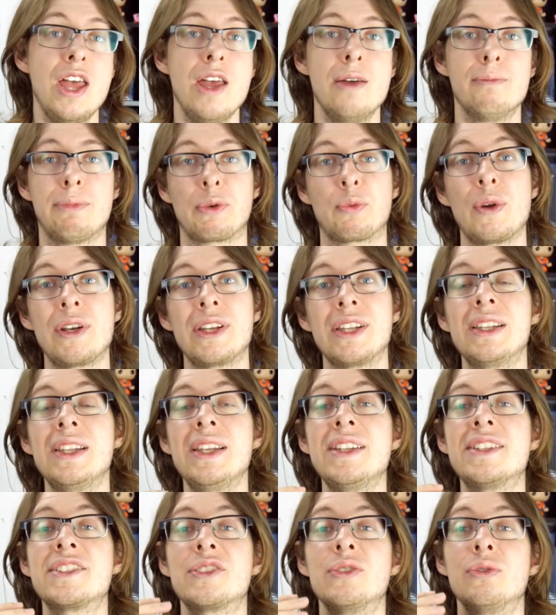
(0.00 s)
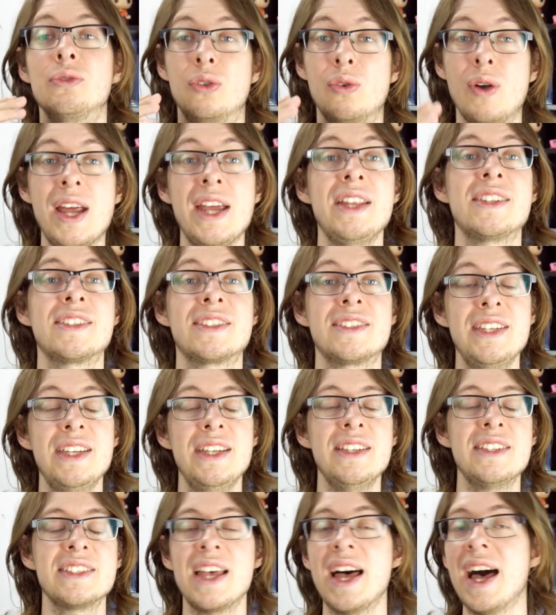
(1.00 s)
But when it leads to great
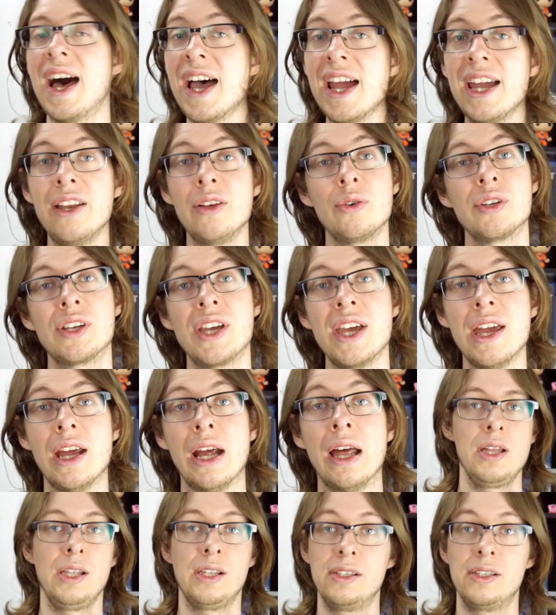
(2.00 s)
scenes, I don't care.